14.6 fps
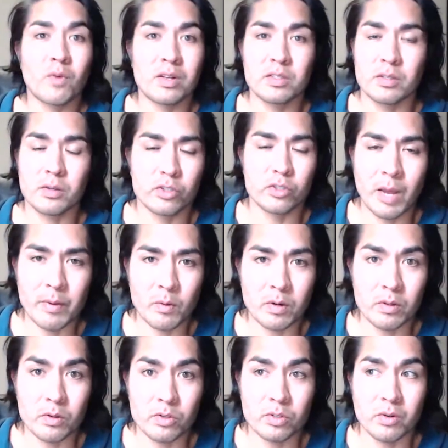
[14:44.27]
wants to go shopping one
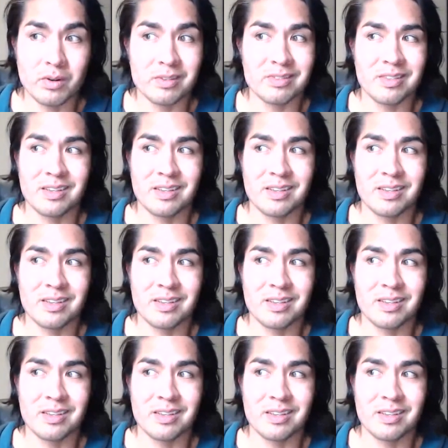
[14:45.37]
of those stores,